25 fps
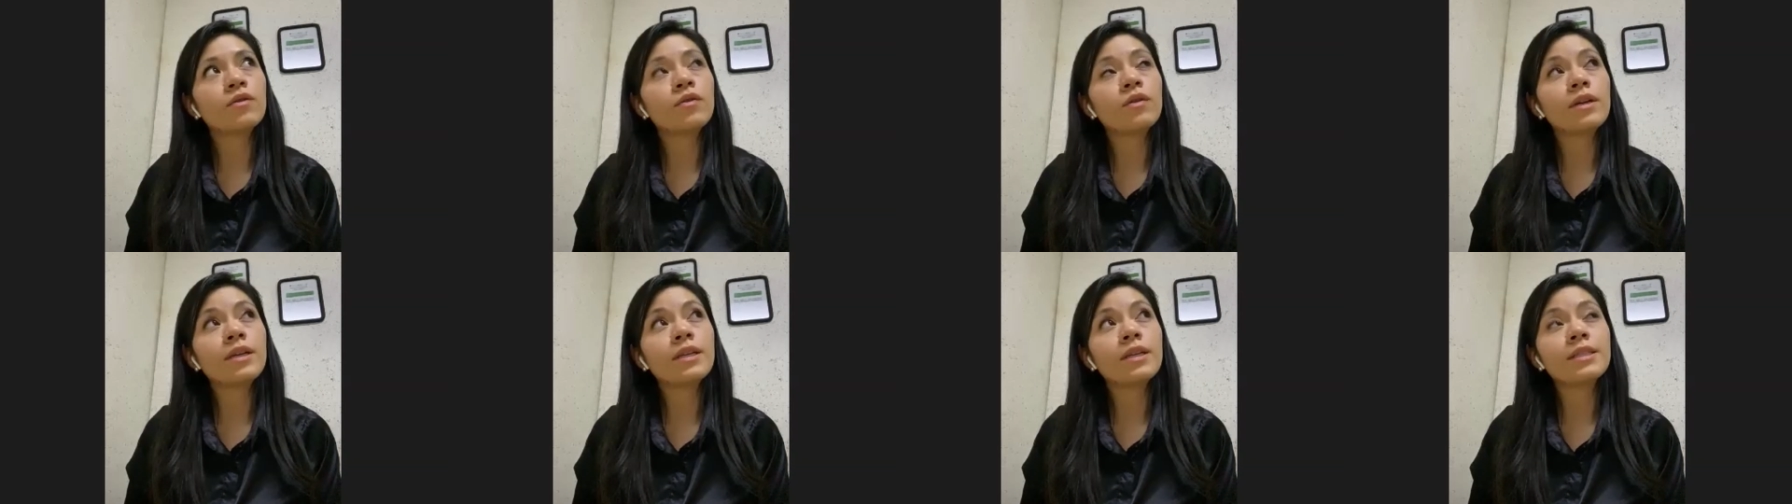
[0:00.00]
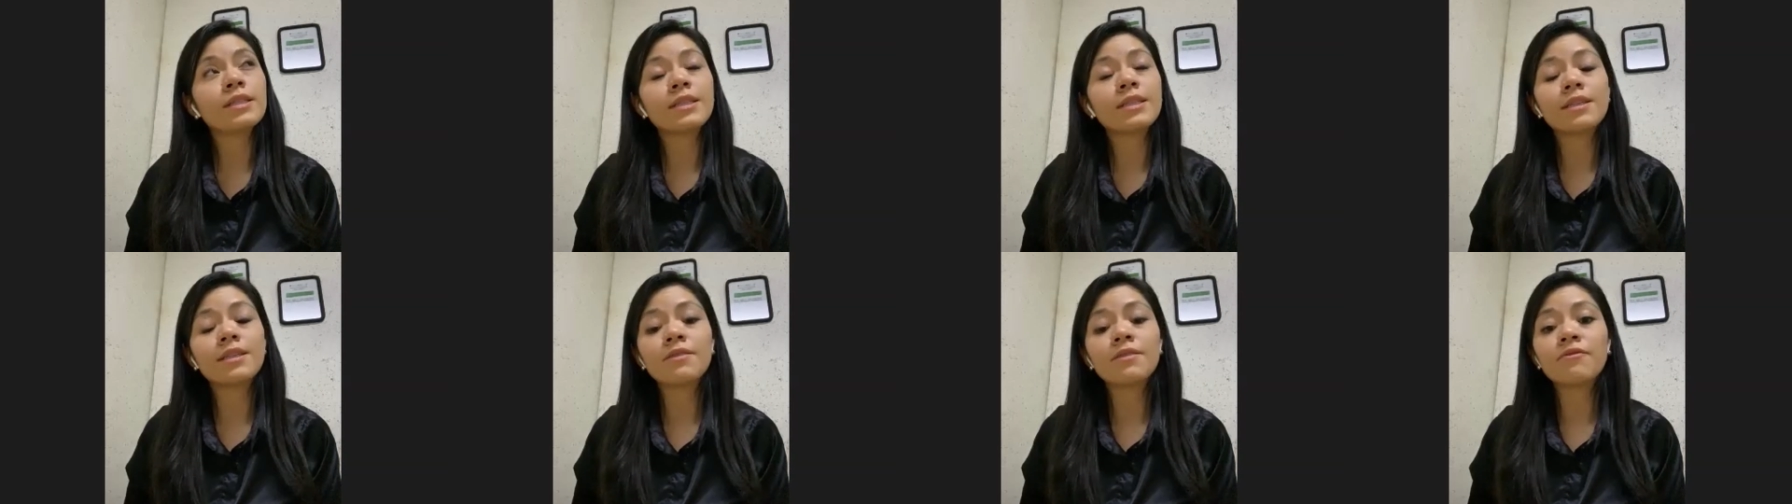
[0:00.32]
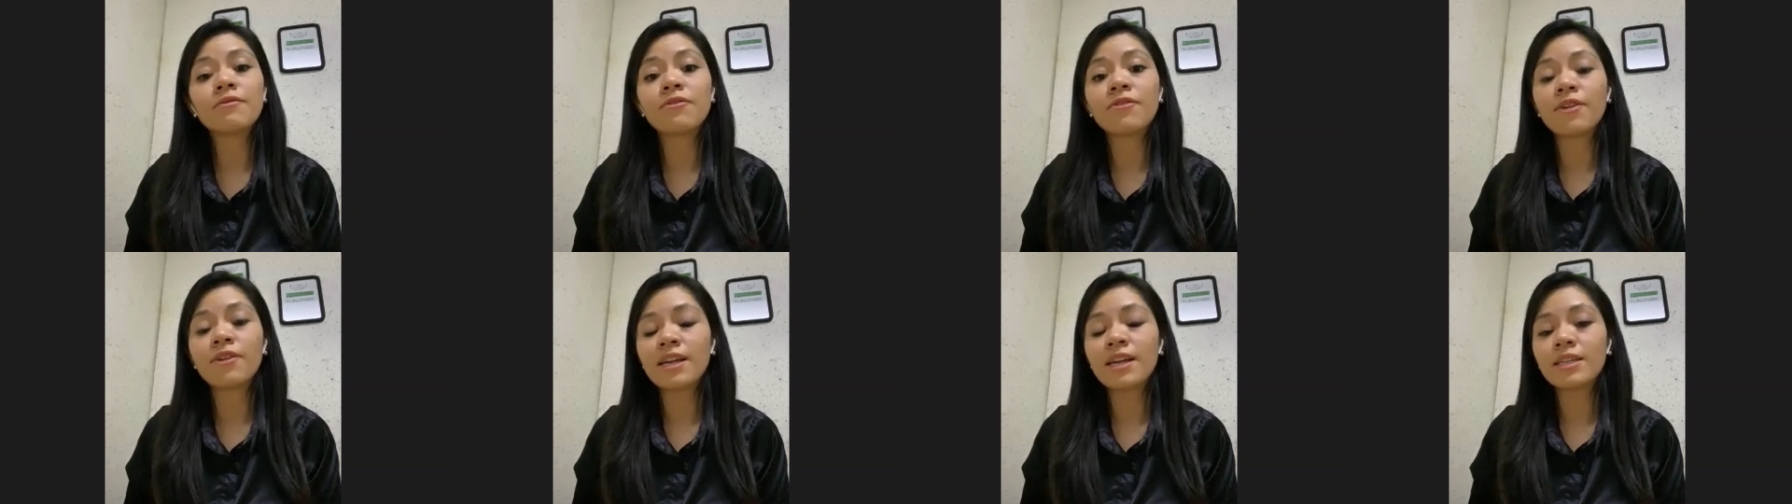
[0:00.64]
no, I
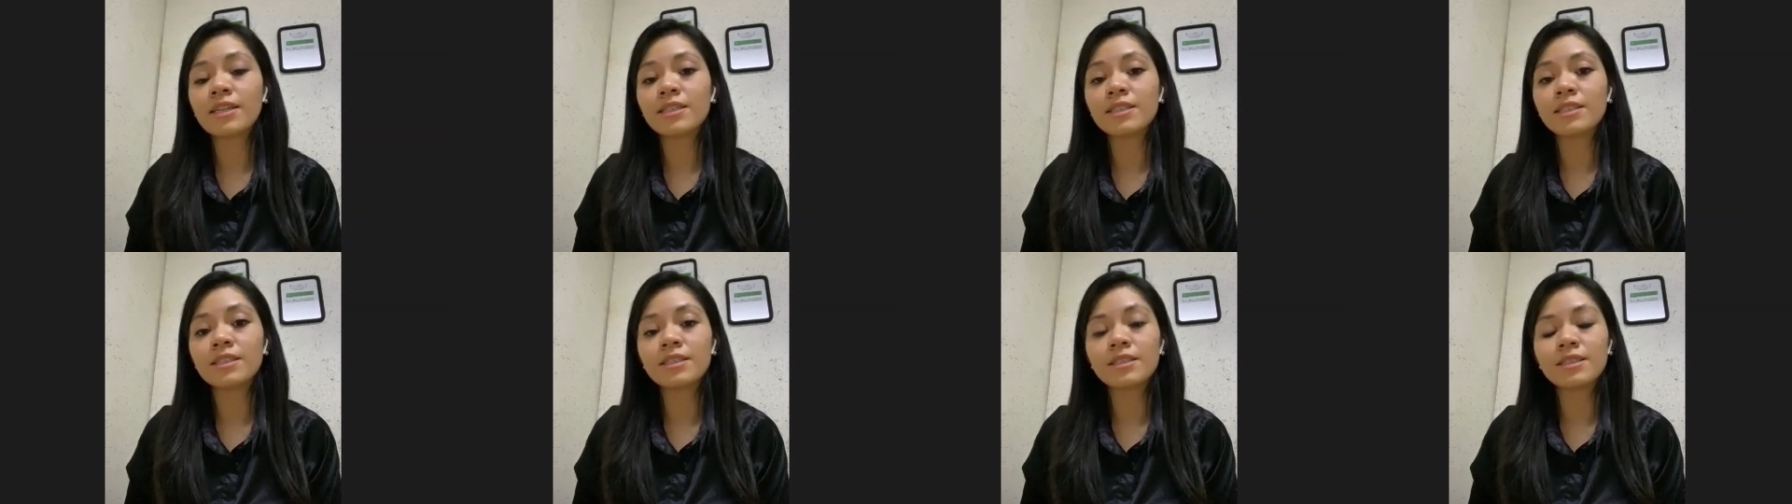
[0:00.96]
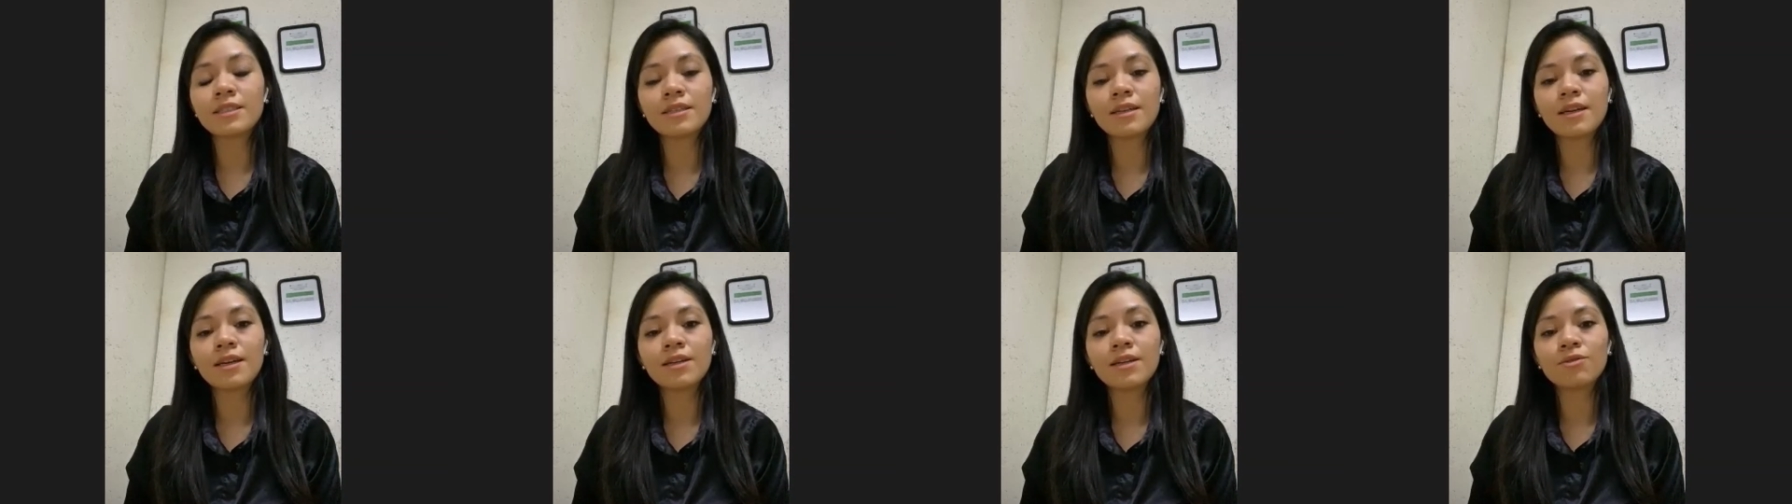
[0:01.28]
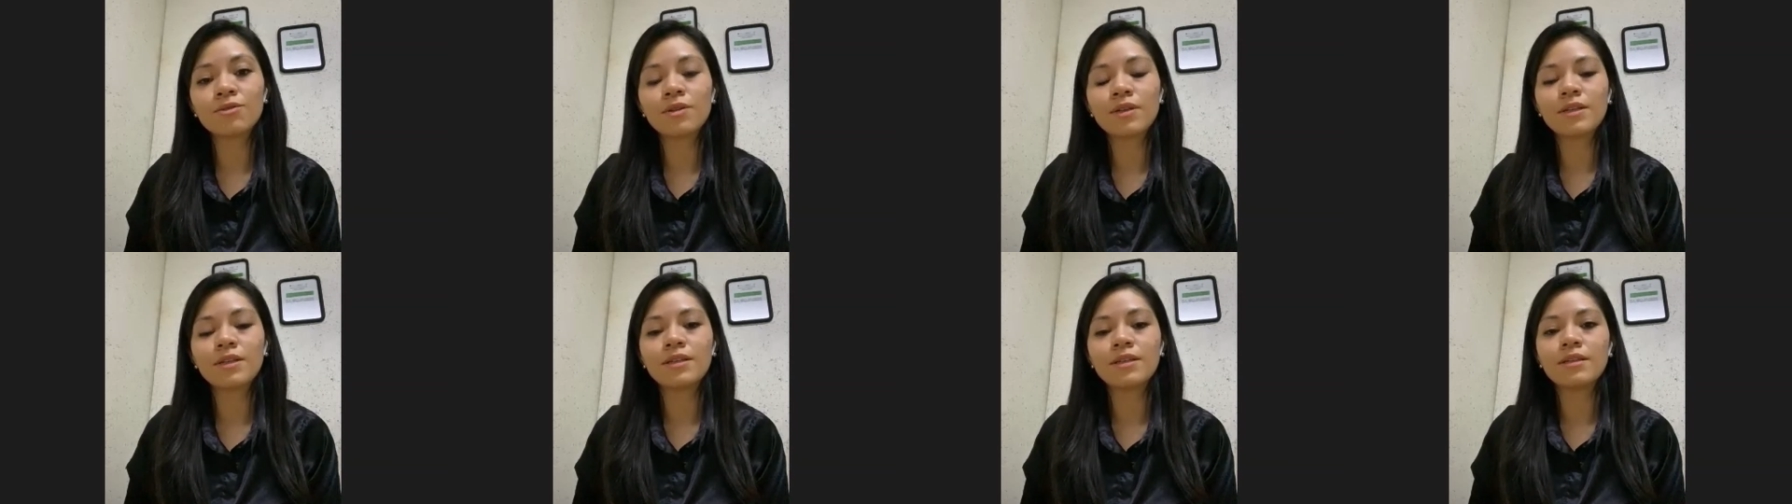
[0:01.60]
studied French
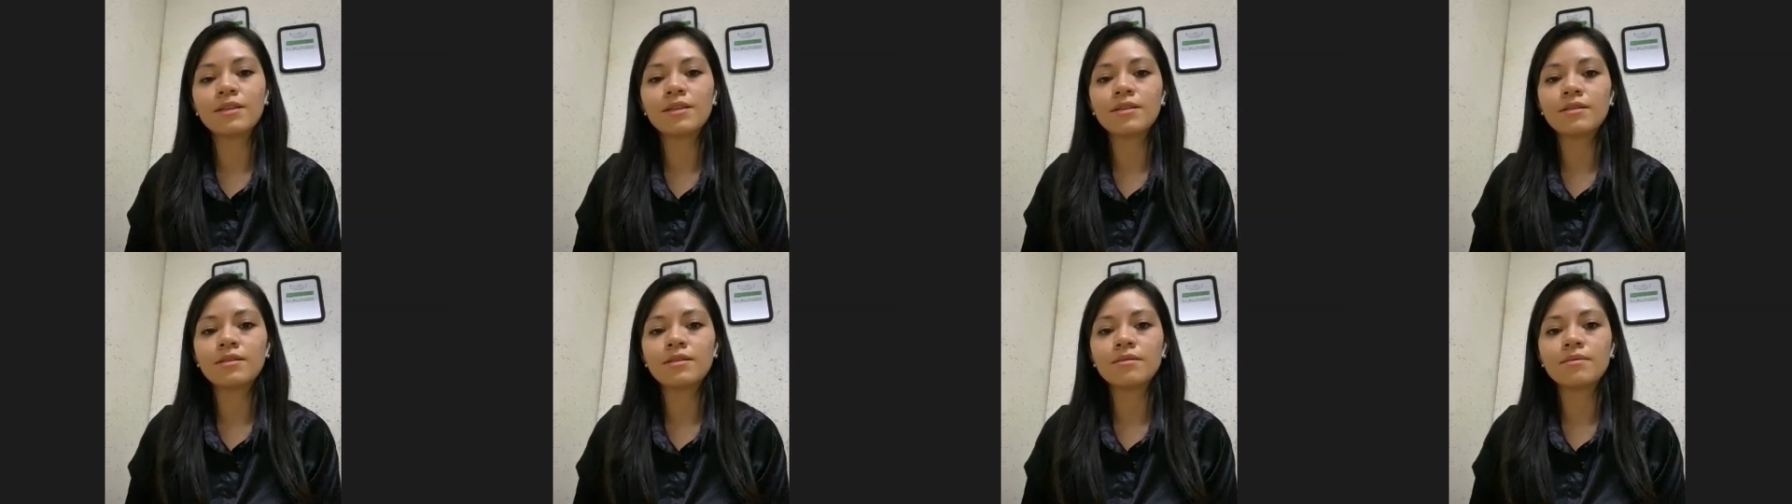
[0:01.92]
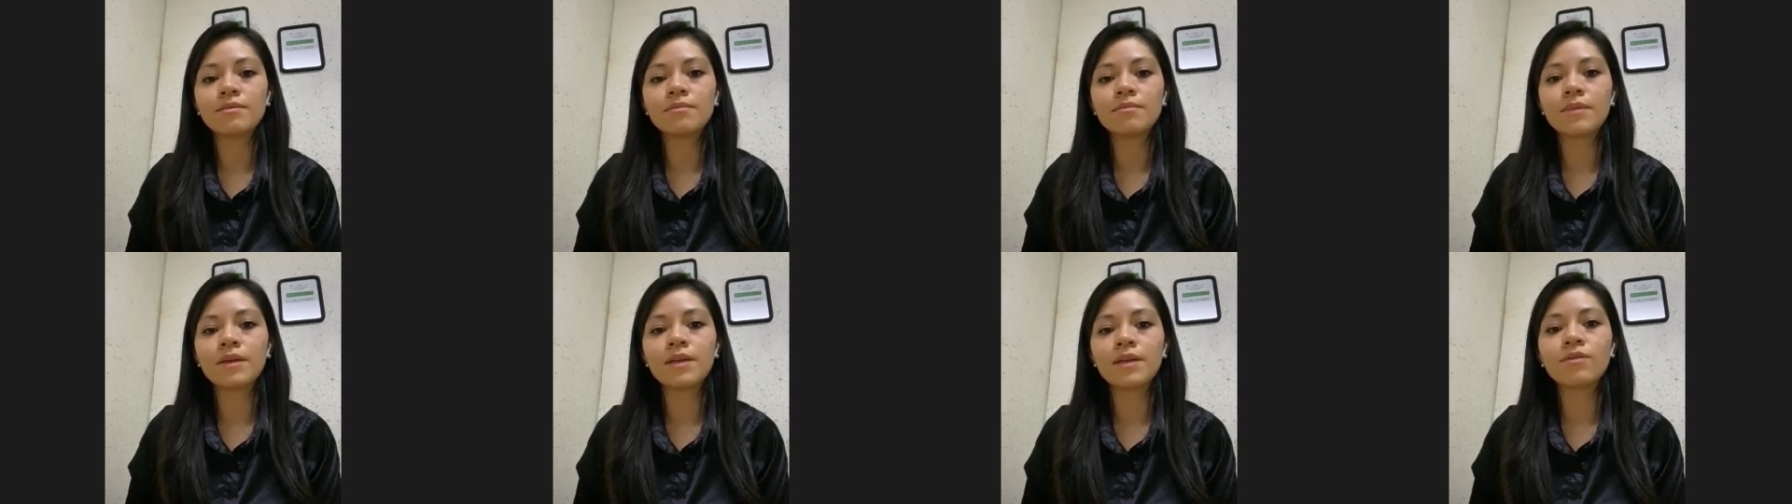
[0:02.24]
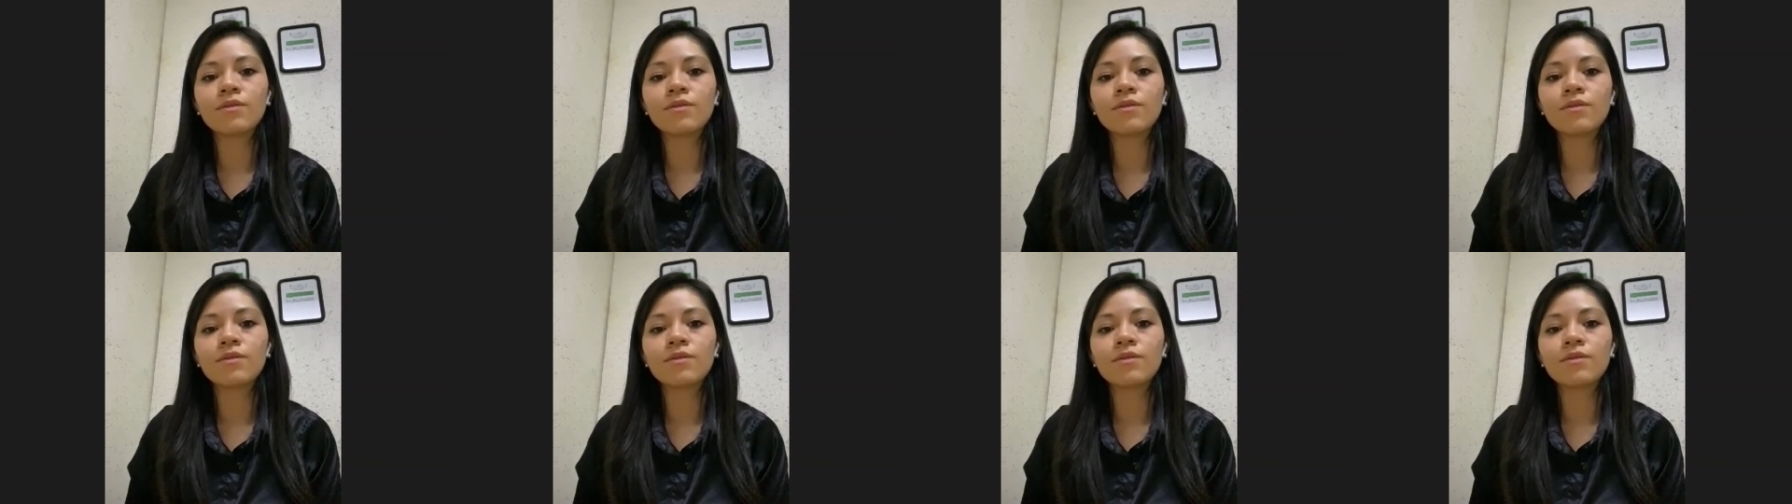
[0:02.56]
actually. Oh, you studied